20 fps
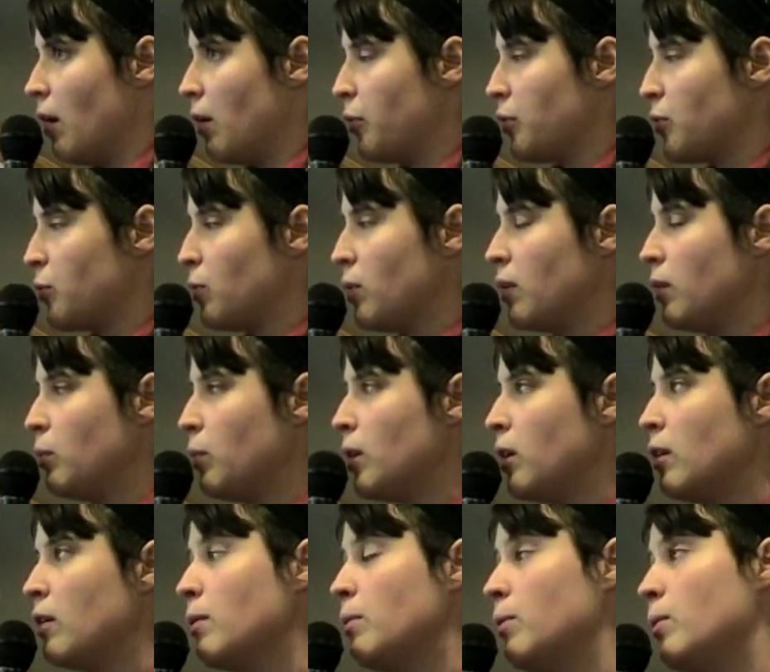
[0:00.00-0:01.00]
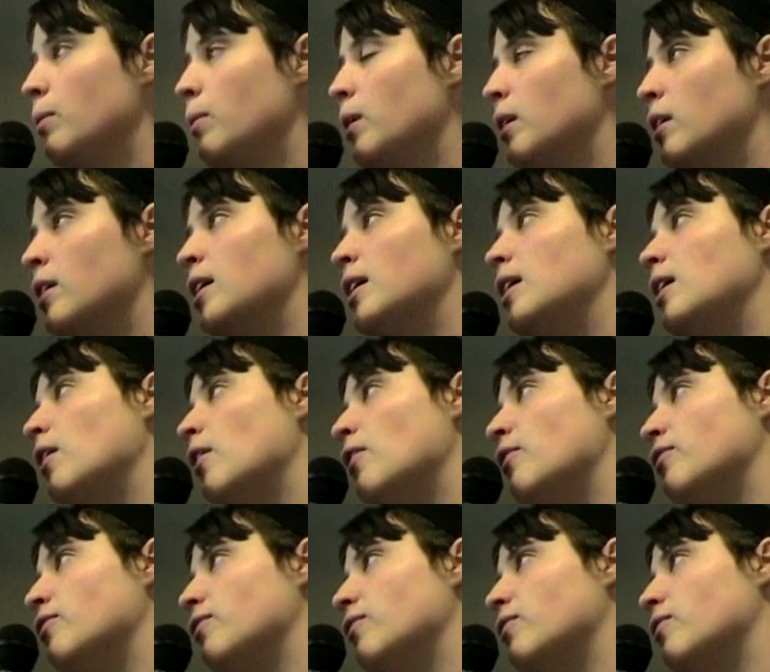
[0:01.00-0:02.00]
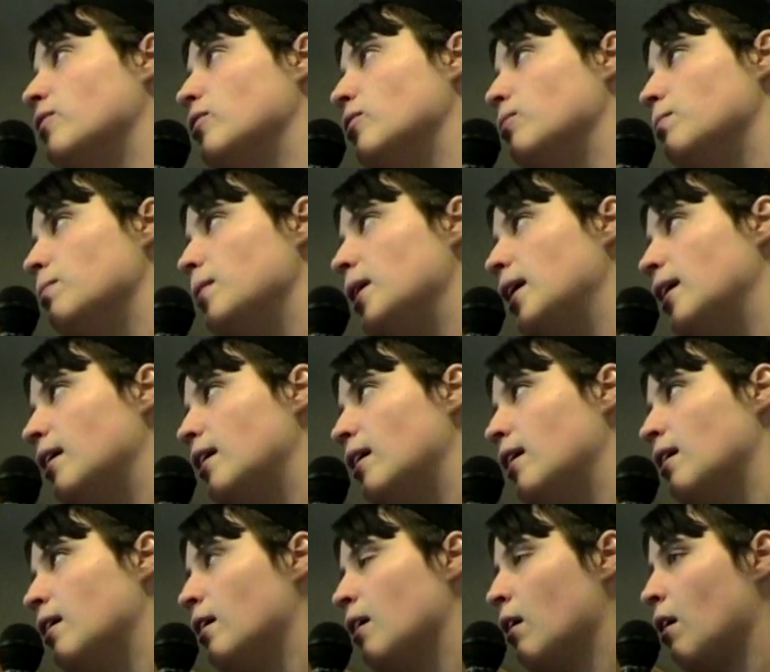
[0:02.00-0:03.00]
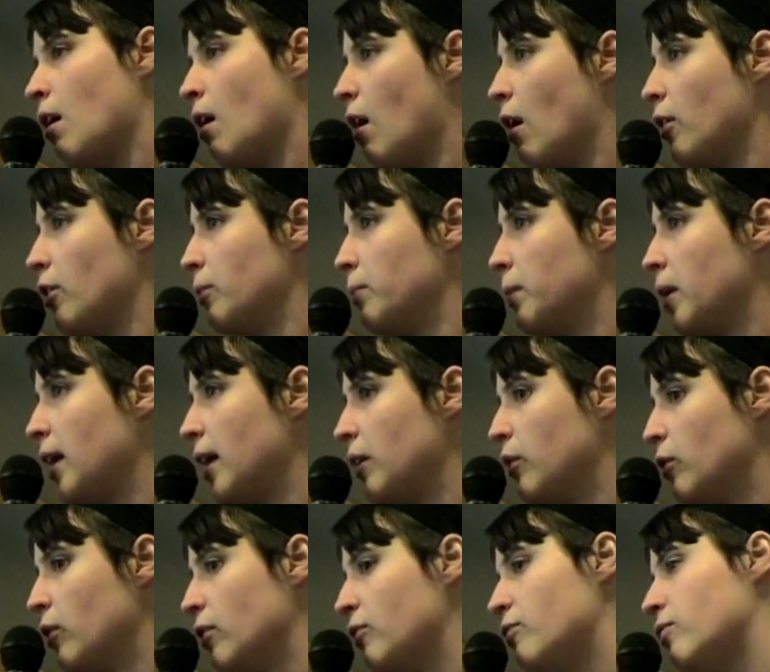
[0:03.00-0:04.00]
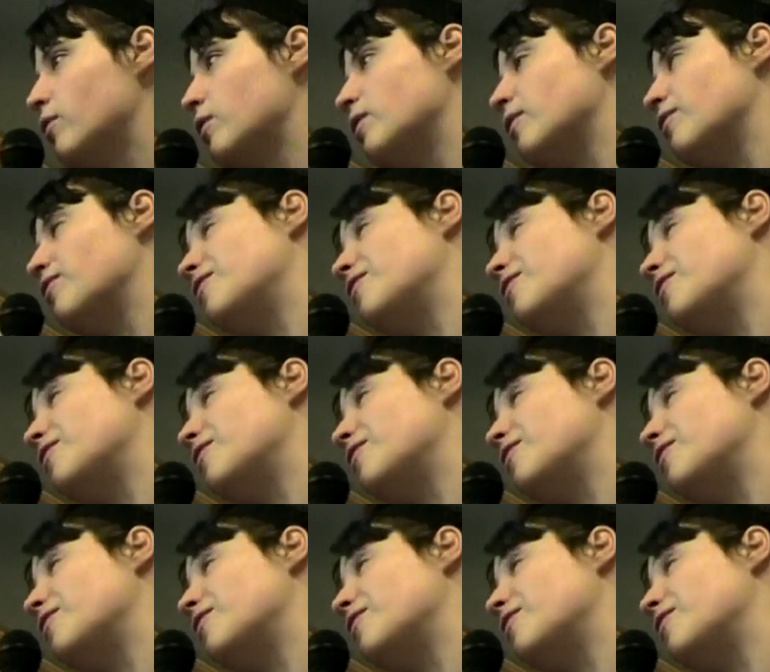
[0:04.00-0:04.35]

I was really weir wary of making autobiograph